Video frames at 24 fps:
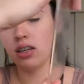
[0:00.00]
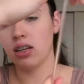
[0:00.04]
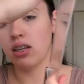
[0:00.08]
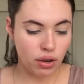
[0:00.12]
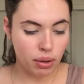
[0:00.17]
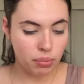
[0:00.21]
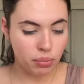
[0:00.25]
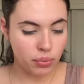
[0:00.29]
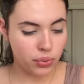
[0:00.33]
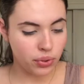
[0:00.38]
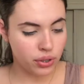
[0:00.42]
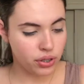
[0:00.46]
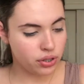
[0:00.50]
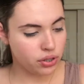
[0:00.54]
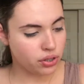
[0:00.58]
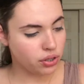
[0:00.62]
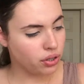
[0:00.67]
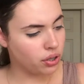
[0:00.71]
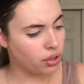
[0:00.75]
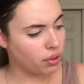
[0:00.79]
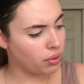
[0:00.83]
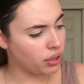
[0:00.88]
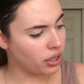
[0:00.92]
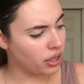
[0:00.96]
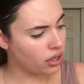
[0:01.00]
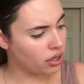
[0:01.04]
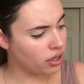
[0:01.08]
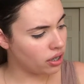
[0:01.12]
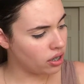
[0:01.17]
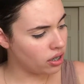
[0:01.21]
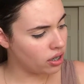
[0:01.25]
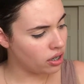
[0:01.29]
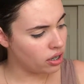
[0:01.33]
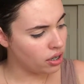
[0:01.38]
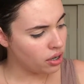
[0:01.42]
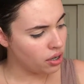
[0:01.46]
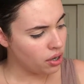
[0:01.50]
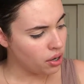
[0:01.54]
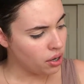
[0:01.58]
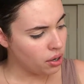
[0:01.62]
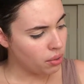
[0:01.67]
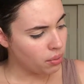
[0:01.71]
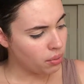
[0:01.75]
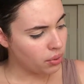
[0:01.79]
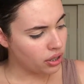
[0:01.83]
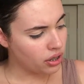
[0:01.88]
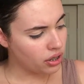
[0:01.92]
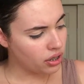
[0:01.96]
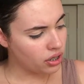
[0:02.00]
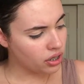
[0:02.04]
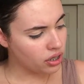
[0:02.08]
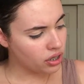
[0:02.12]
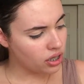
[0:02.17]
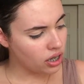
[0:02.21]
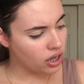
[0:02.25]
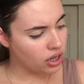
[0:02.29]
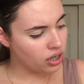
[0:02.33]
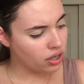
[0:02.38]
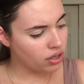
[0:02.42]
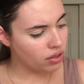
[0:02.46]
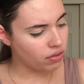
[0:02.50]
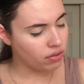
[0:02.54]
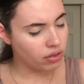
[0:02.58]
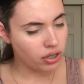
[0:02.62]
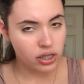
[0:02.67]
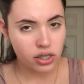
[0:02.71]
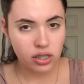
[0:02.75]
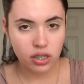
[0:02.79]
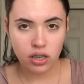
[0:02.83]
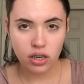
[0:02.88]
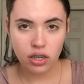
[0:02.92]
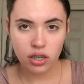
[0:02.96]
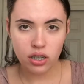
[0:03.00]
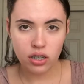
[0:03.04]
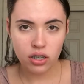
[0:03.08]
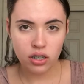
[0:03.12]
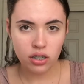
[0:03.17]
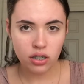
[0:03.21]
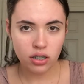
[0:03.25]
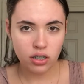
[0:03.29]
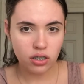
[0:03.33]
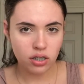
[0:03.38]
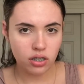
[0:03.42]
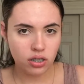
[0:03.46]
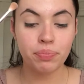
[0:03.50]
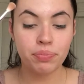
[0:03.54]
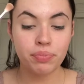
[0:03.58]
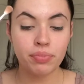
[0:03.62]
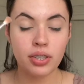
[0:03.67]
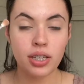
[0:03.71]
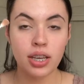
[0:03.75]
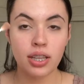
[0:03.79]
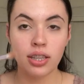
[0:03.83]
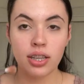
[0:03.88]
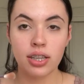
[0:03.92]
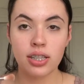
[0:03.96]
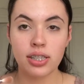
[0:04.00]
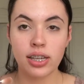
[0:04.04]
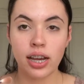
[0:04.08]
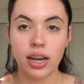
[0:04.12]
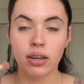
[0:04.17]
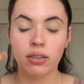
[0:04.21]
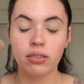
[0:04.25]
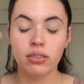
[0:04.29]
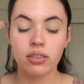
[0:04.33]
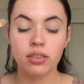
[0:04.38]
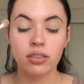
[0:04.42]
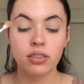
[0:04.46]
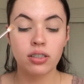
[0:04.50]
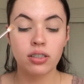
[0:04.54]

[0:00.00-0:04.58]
I'm going to go in with this color right here. Look down.